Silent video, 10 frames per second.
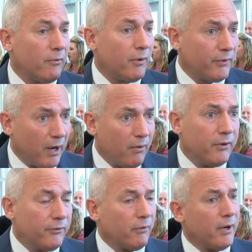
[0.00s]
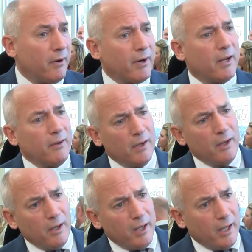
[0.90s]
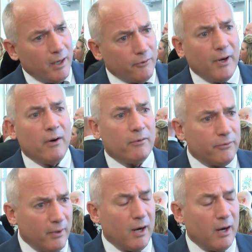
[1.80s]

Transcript: and retirees to our area. And as our,